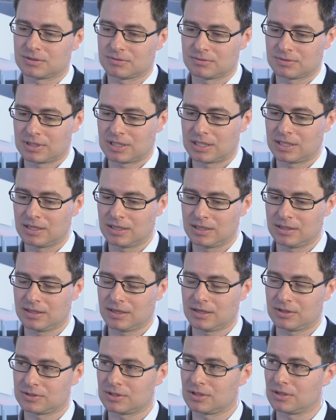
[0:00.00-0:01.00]
So clearly
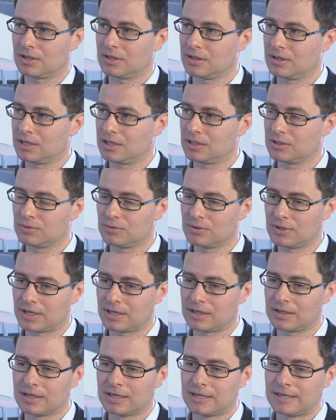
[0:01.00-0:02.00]
there's a lot they can do
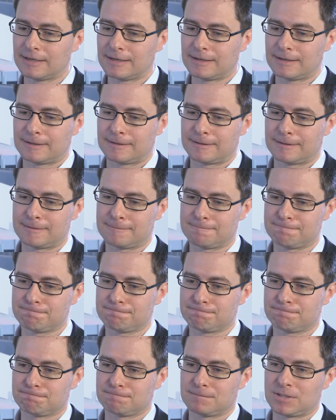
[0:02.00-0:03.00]
there.
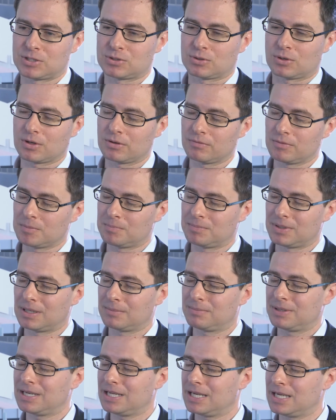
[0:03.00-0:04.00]
Historically, we've been
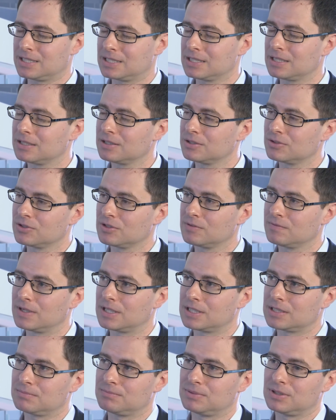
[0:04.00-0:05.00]
a bit hesitant to
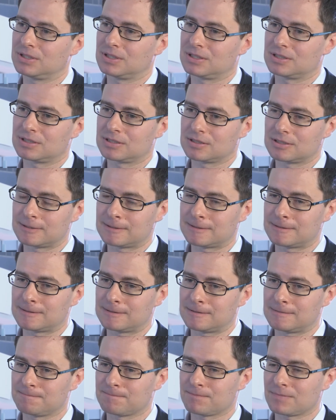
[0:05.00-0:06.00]
invest because
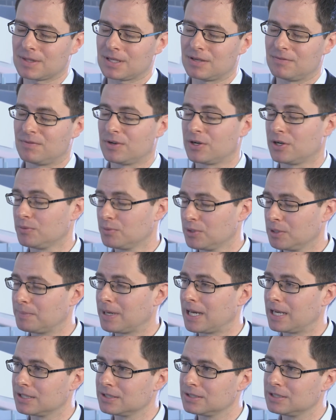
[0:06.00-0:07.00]
a very weak
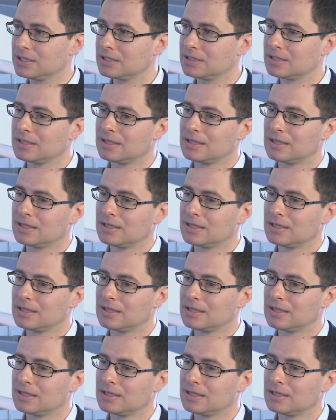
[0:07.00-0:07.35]
balance sheet.